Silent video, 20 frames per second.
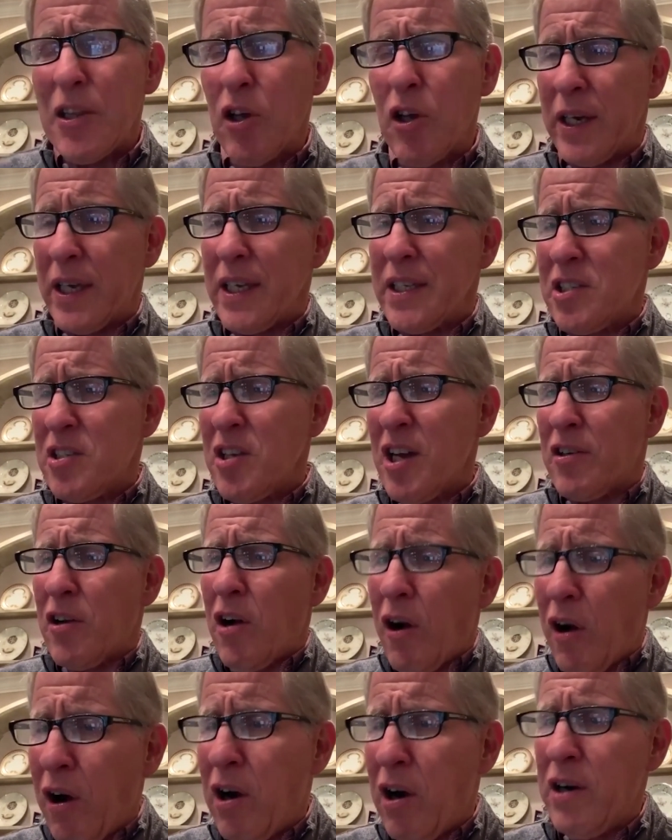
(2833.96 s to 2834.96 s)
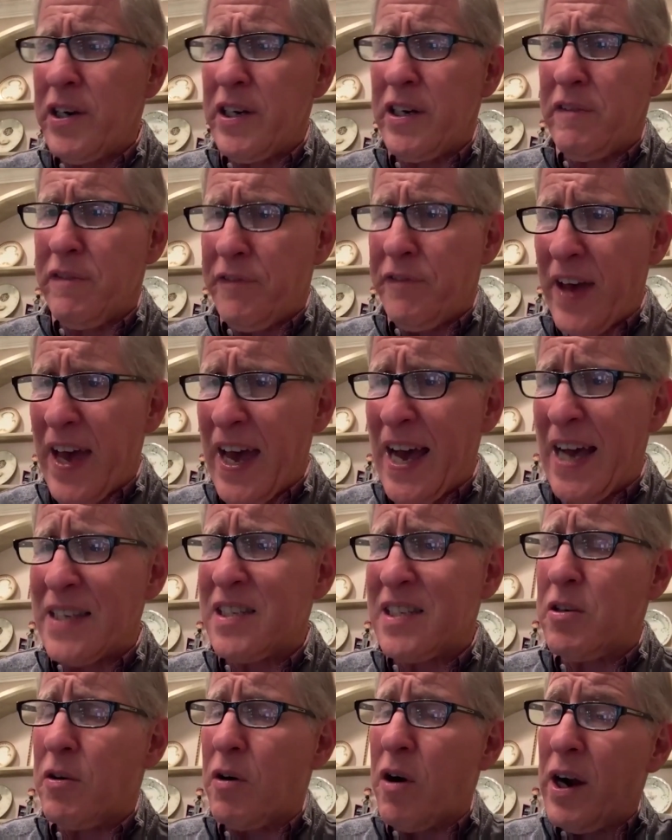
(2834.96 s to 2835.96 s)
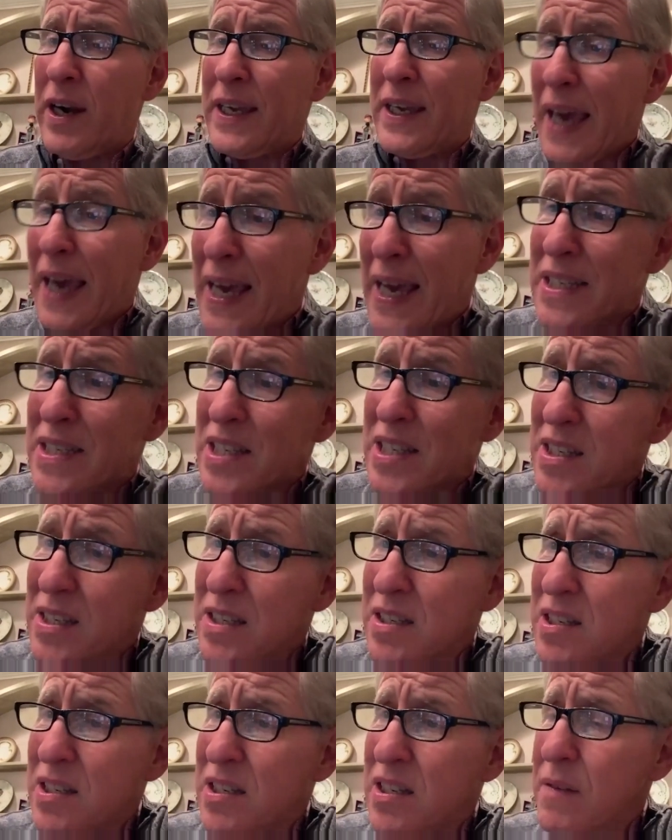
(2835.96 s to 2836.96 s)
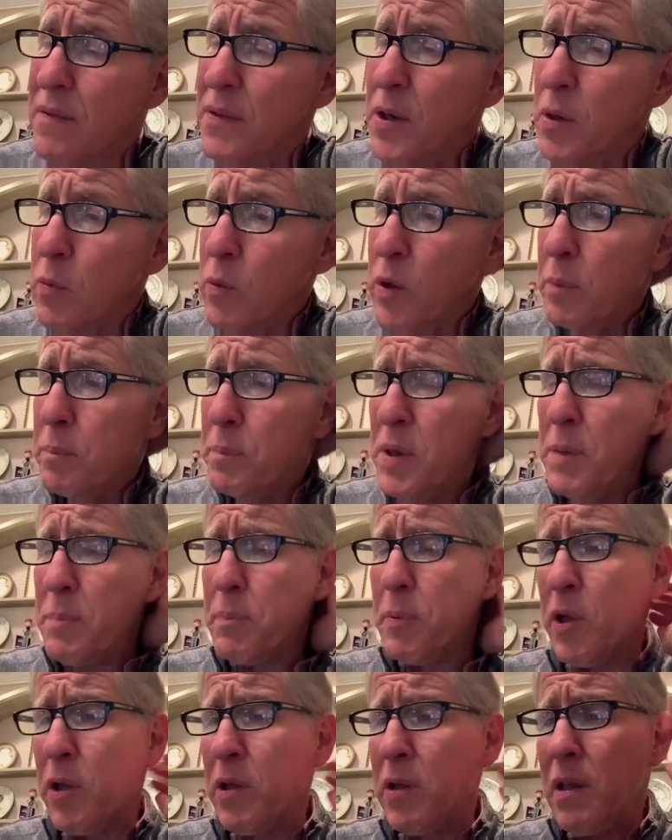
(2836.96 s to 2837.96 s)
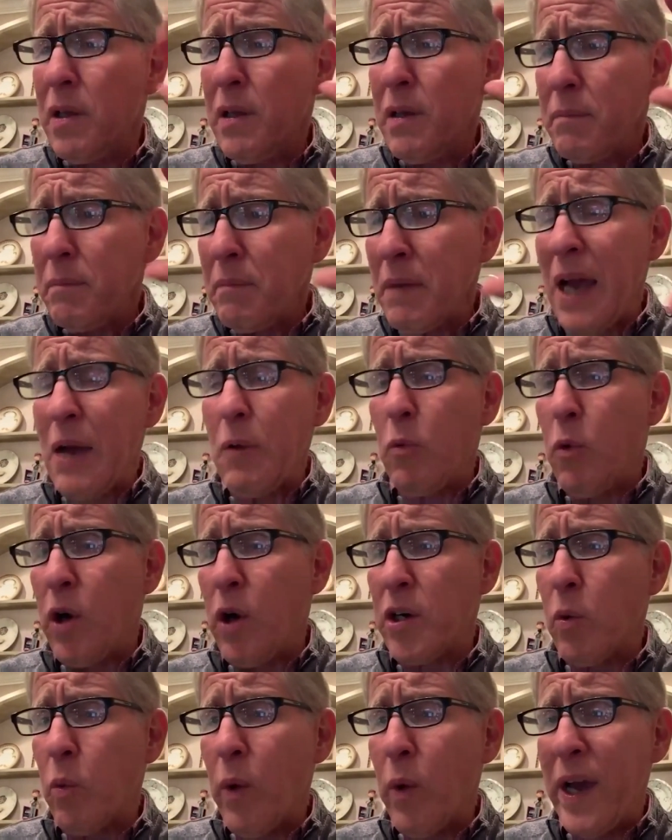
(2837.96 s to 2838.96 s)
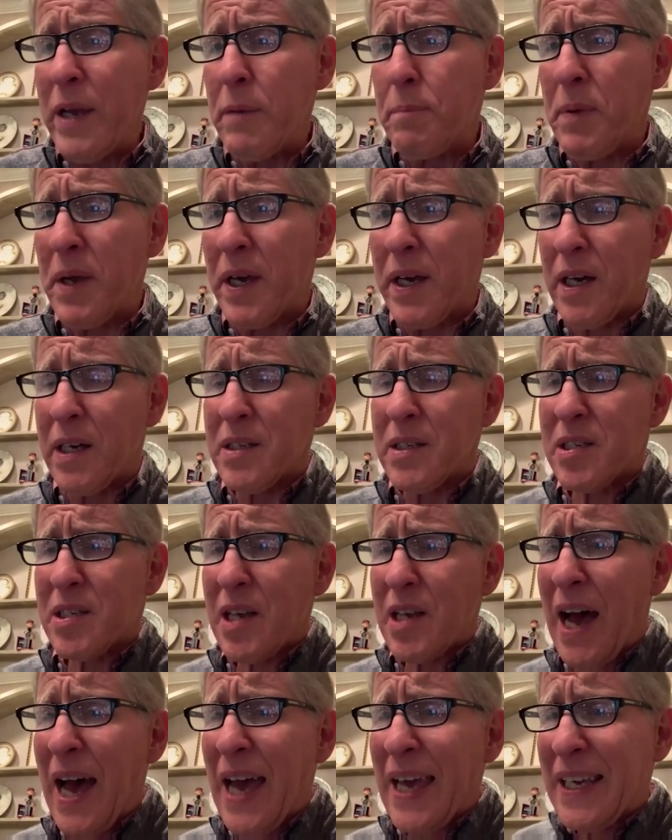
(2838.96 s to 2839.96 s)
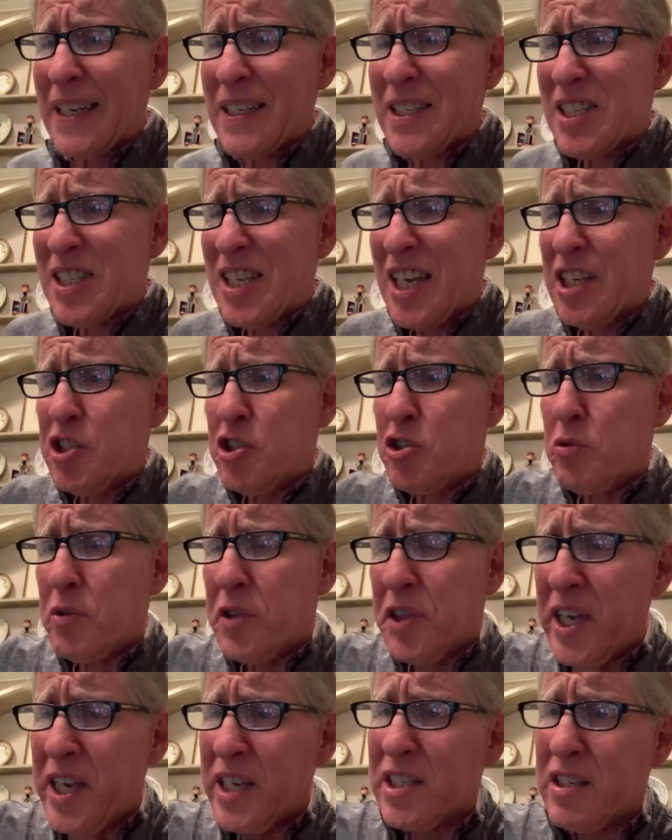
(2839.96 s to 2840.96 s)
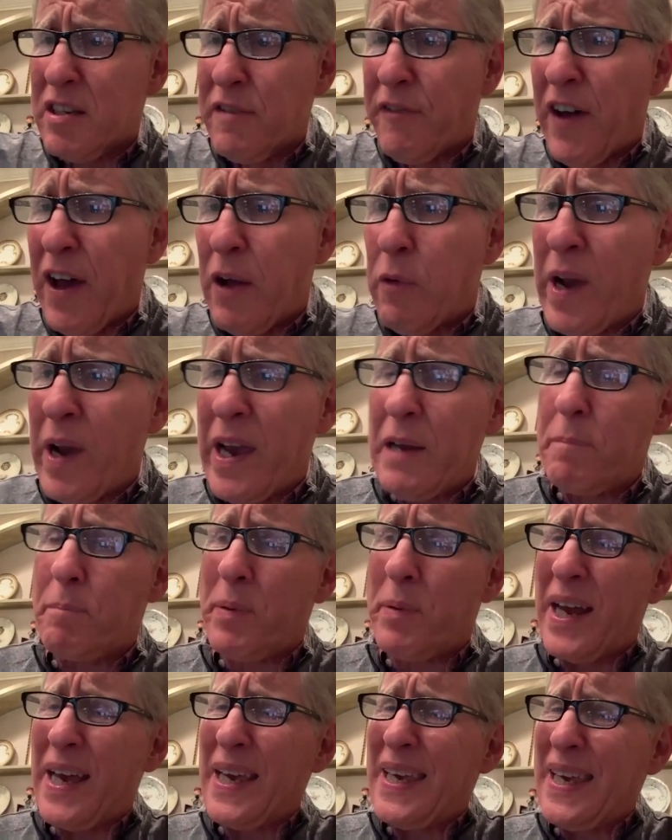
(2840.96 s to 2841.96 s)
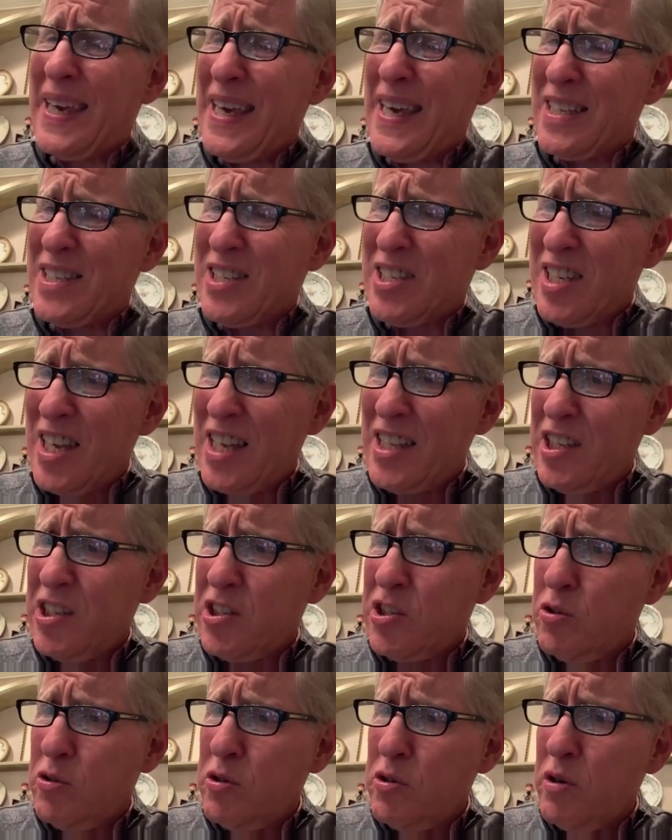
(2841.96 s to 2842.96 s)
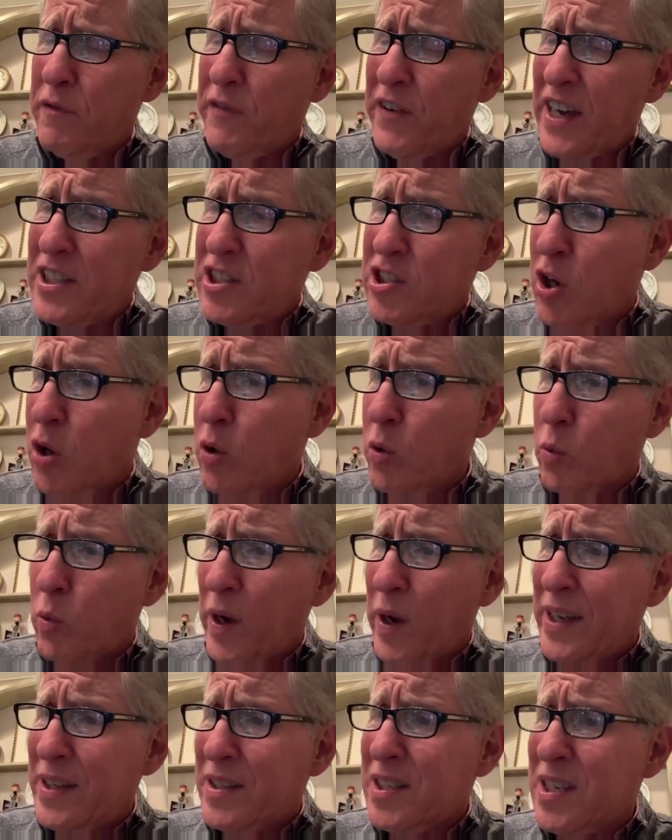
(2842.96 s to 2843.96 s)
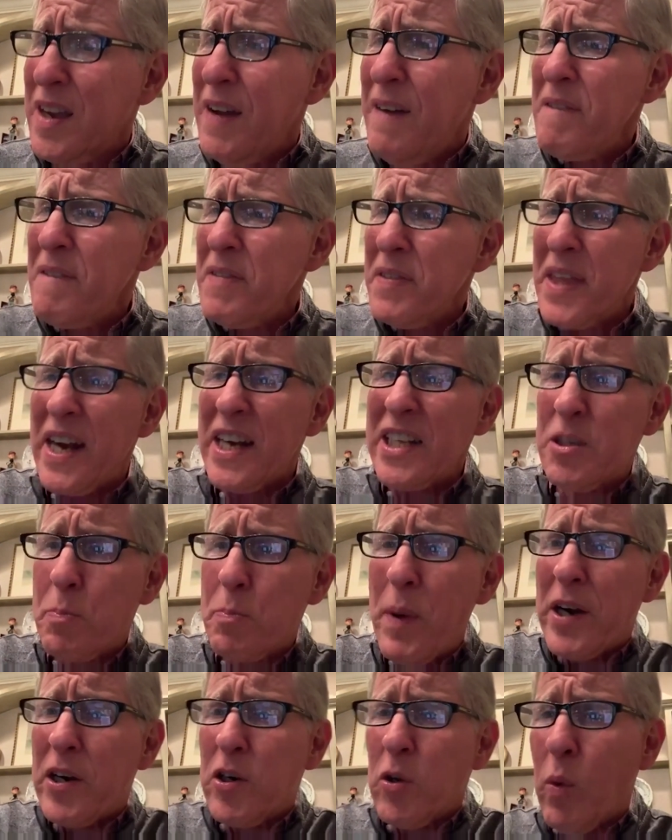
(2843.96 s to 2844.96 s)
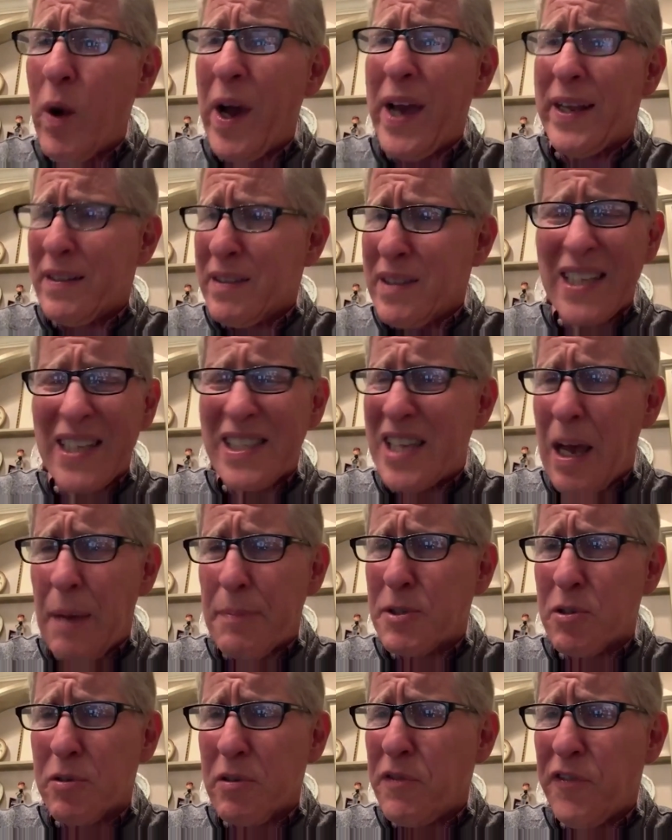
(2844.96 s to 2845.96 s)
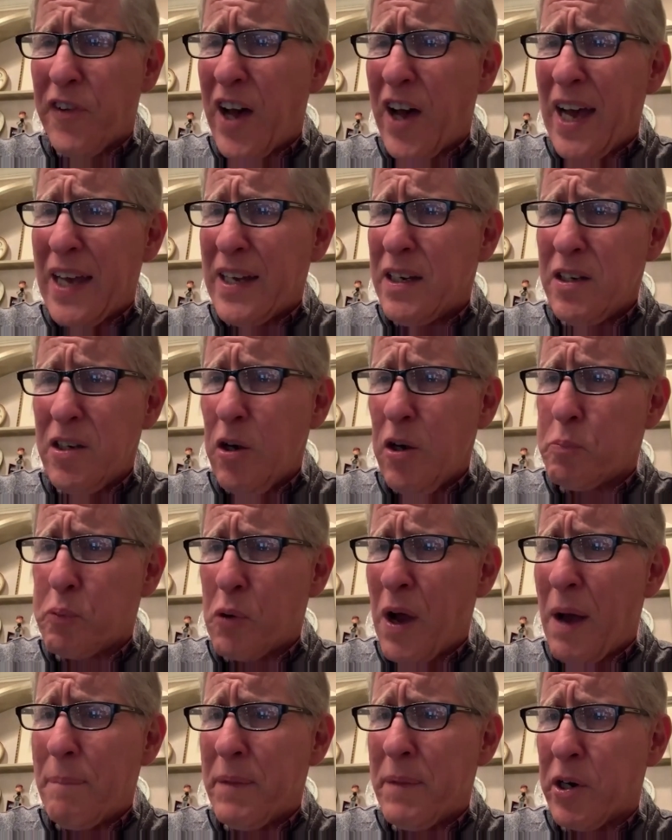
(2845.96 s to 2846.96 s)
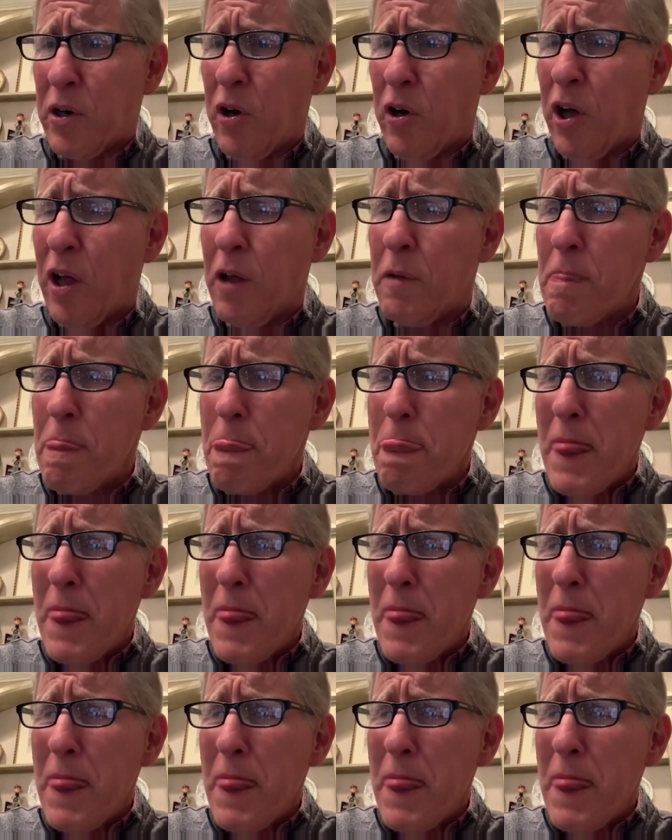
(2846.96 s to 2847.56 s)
look, it's not hard and fast. There are cases where people might want to wait because I can send you this if I wait, but I can't send it to you if I don't wait. Then it's better to wait. That's absolutely fine. No problem at all.